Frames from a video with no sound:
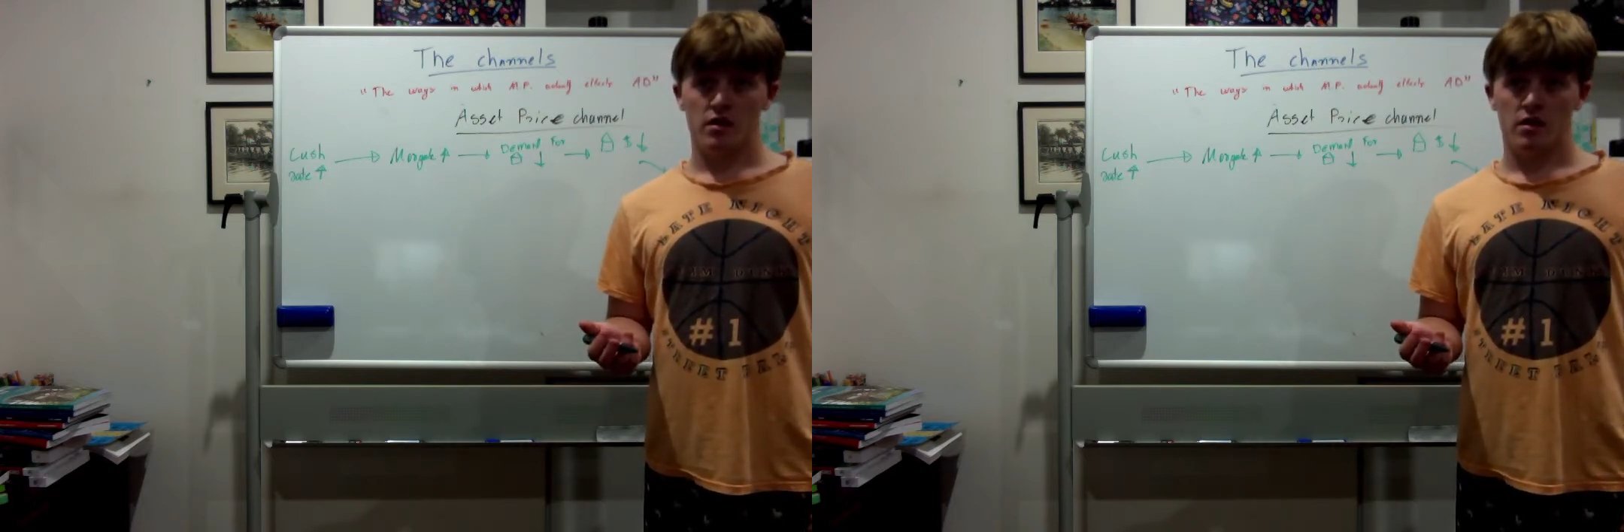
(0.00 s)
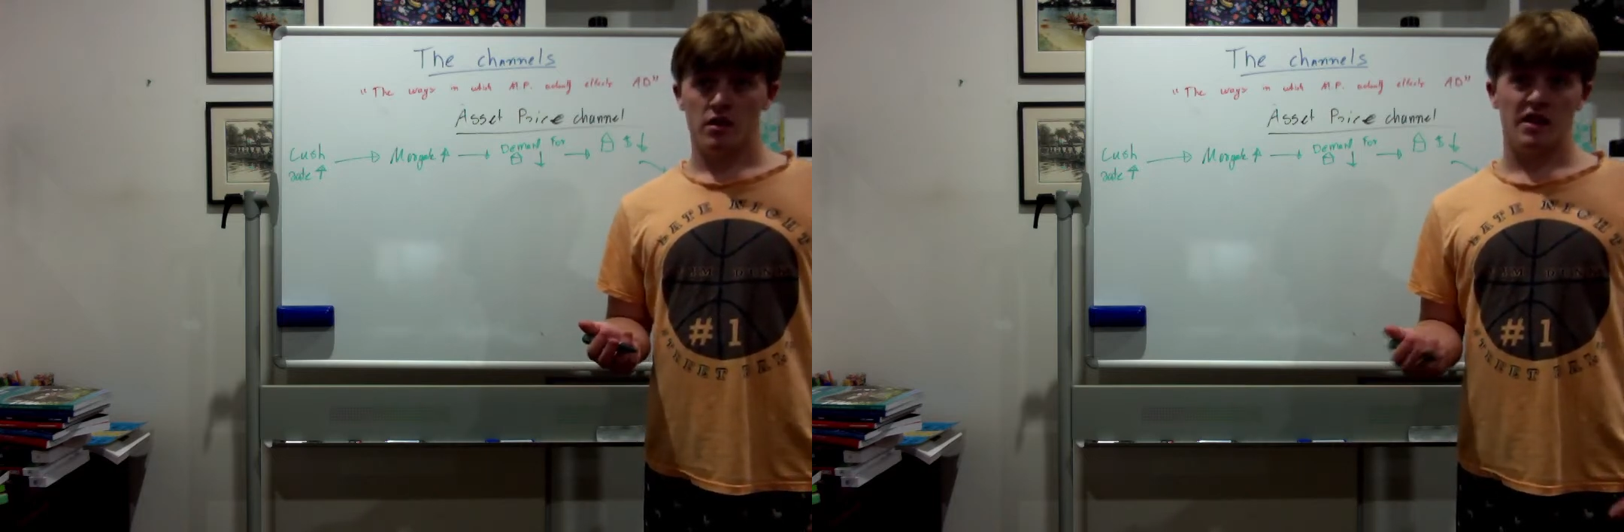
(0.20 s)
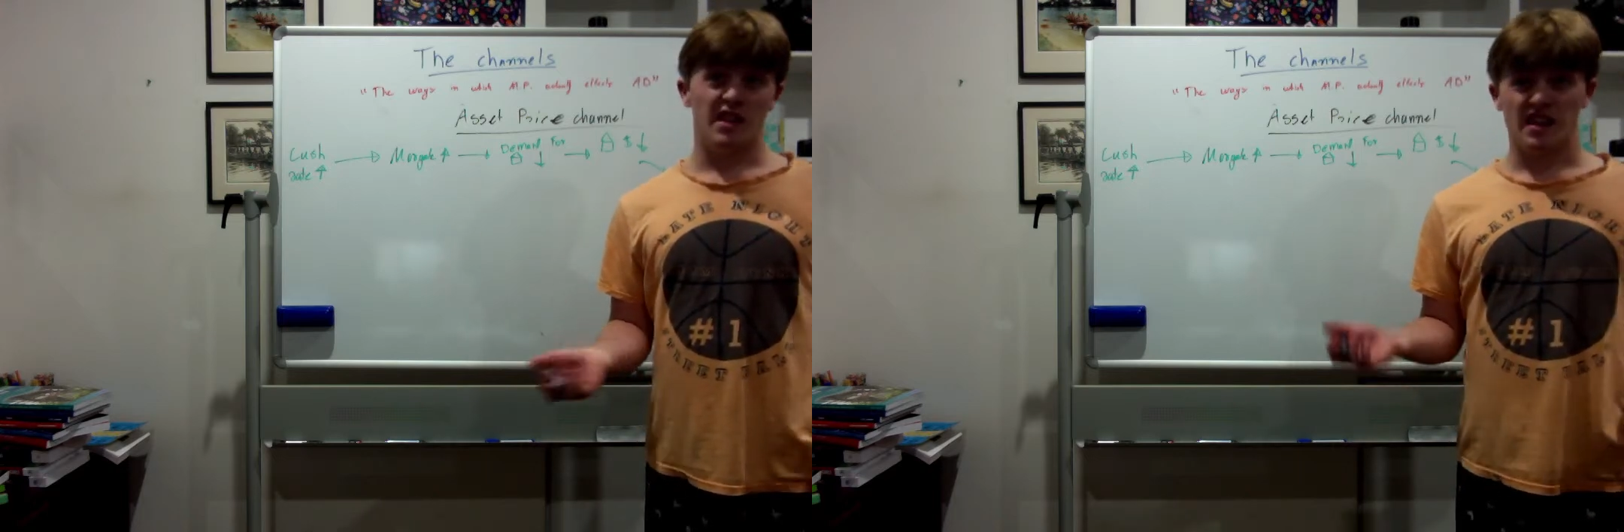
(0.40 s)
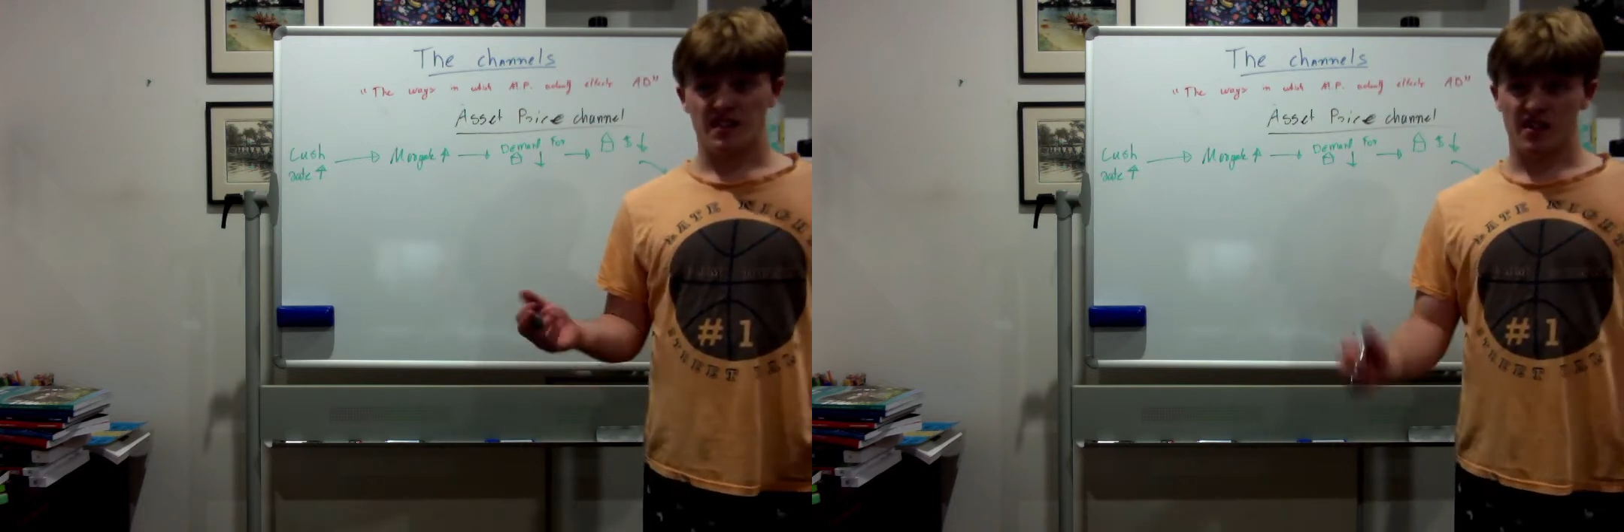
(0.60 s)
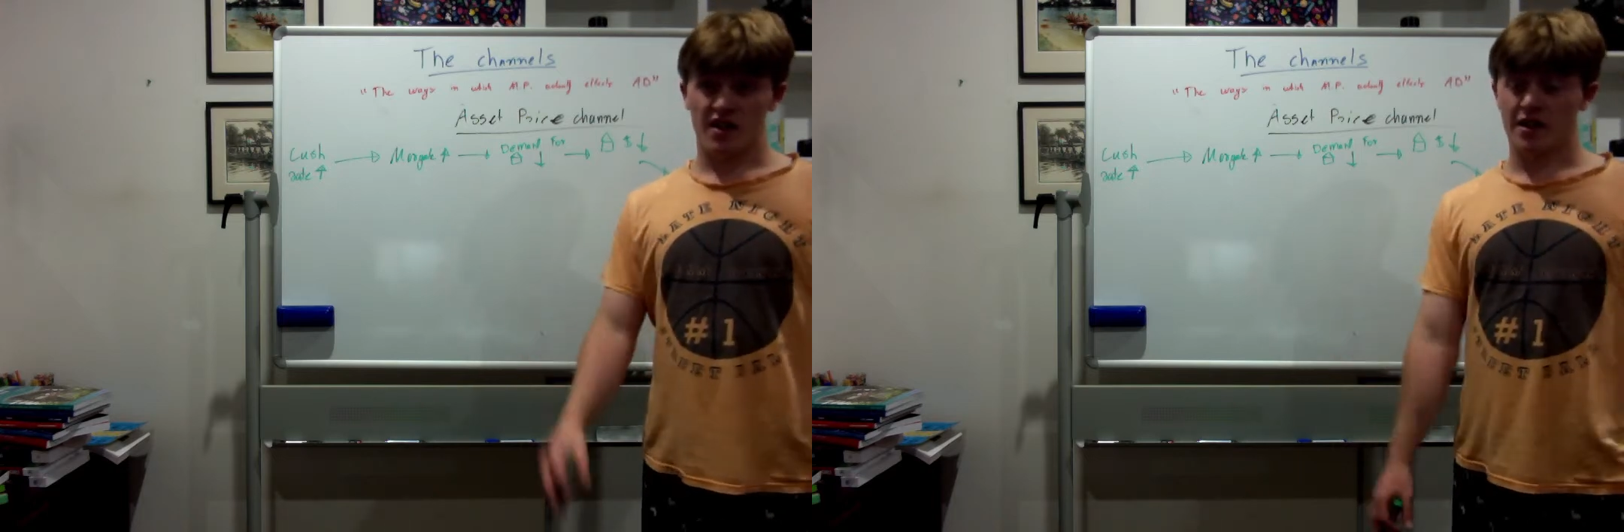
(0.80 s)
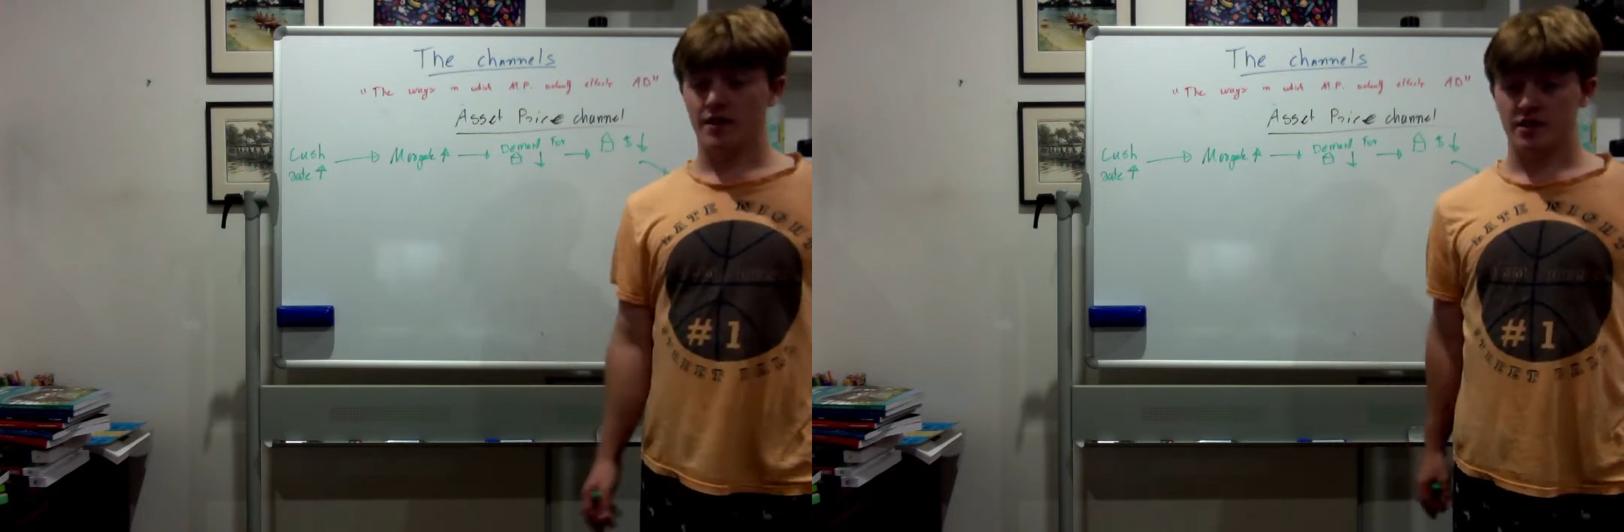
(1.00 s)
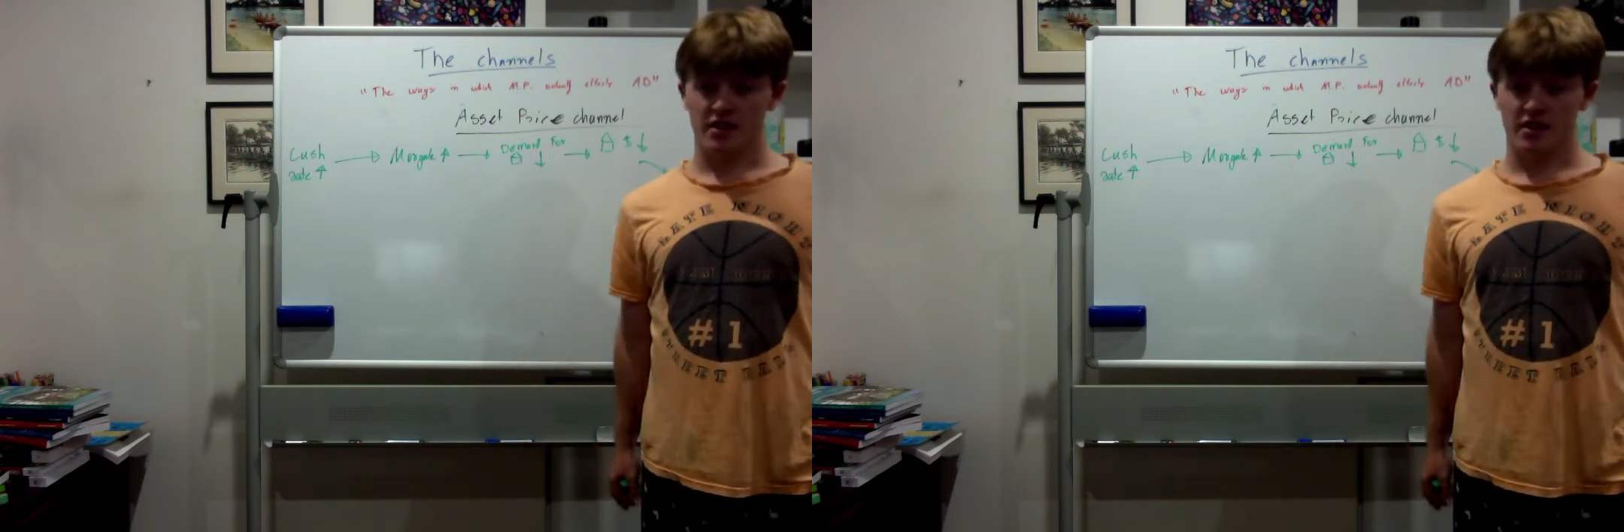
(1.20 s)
incentivized, you're